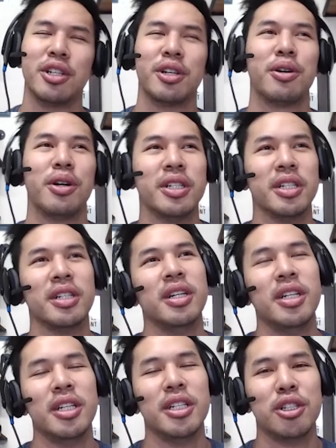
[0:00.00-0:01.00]
question.
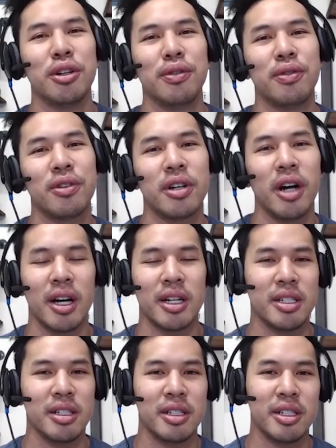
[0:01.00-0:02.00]
So for
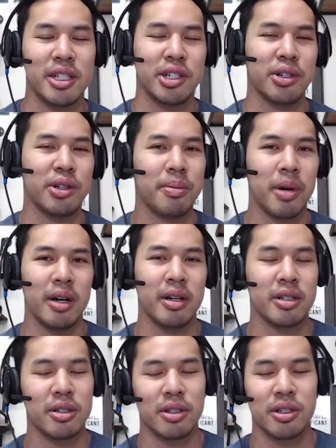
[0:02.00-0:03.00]
us, it's still
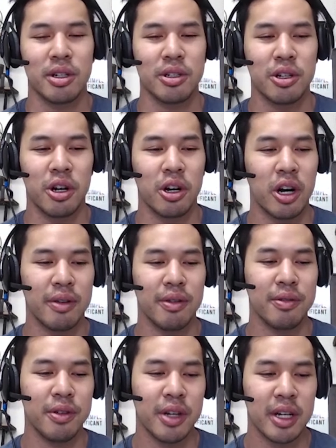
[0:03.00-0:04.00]
about so Seller Tradecraft.
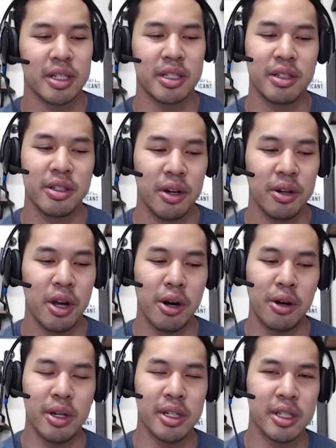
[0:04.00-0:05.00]
If you guys don't
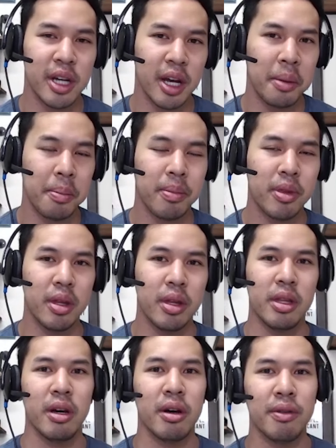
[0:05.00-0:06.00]
know, is like
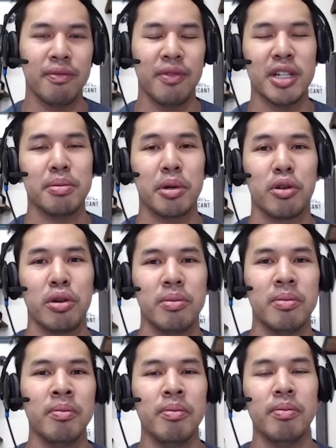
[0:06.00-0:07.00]
the Facebook group.
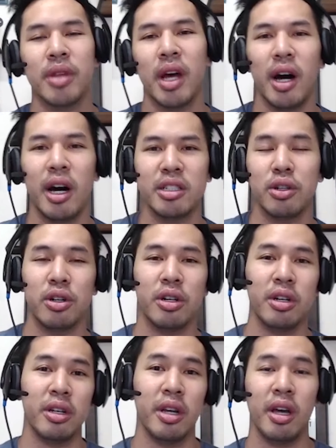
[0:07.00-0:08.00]
Now I
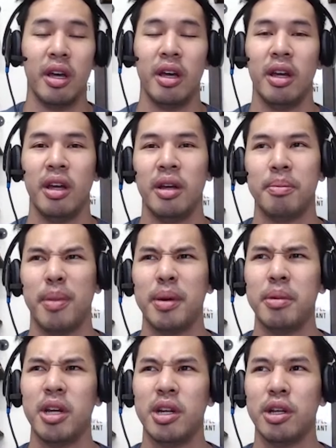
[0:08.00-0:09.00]
started a
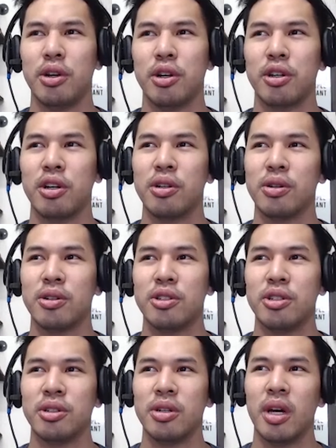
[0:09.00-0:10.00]
maybe a year ago or two,